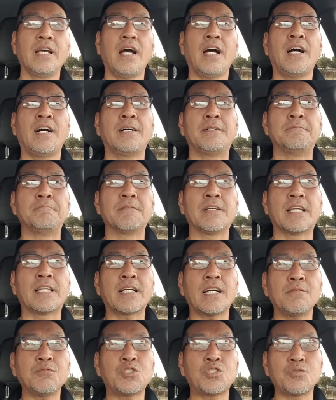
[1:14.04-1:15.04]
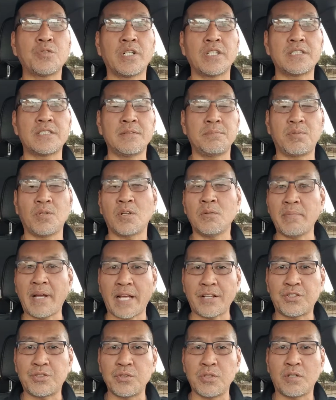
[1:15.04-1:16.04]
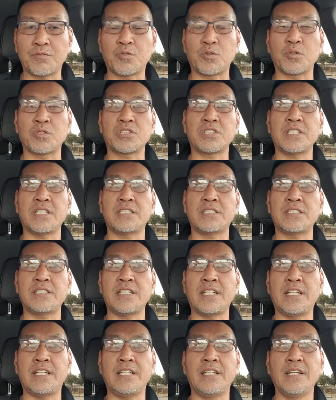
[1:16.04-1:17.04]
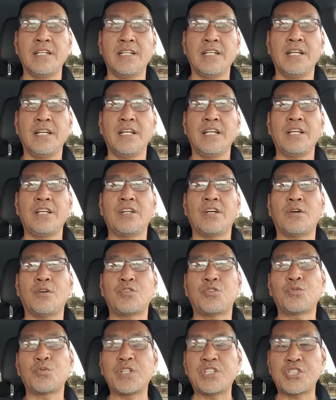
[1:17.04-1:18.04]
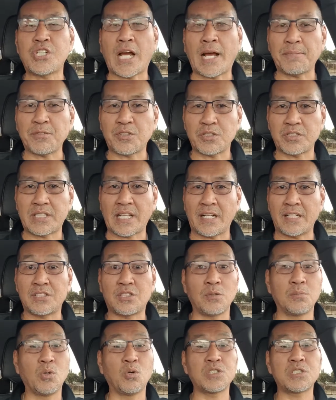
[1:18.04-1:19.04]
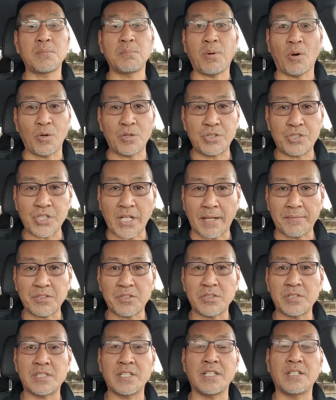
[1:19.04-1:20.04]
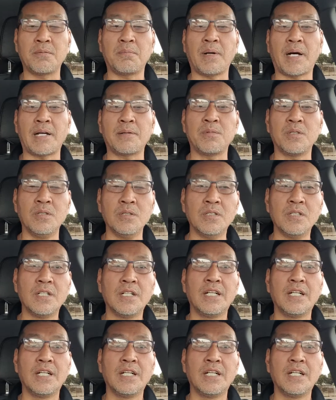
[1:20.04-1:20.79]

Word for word: Um, it comes to us in book of Matthew, of course, it's the, you know, three chapters that is the most important chapters in the Bible.